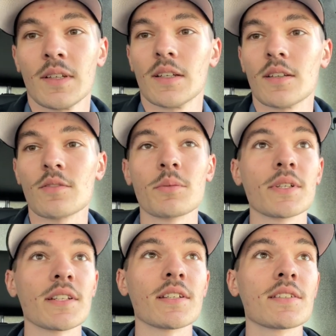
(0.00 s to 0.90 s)
it is what
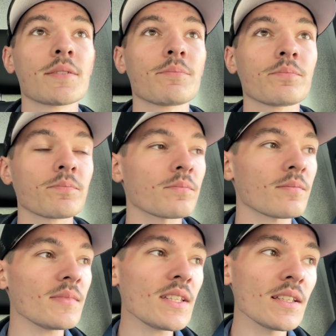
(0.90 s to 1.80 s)
it is.
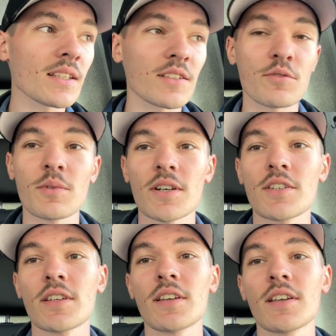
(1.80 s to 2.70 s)
Thanks for
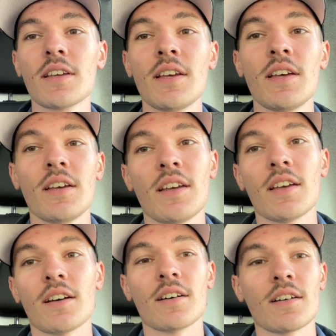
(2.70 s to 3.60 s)
watching.
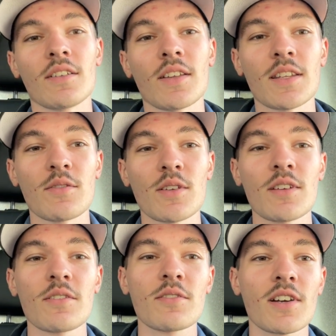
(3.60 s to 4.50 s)
Uh, like the
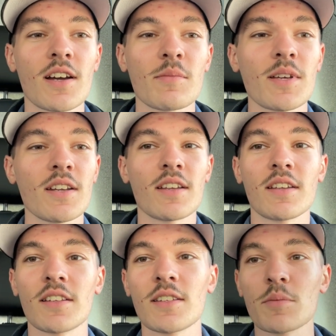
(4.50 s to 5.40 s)
video, comment,
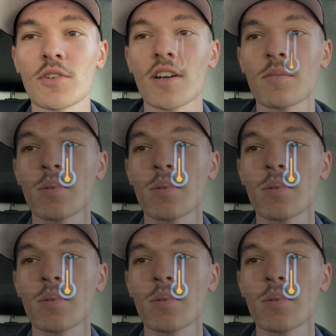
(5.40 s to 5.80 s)
and subscribe.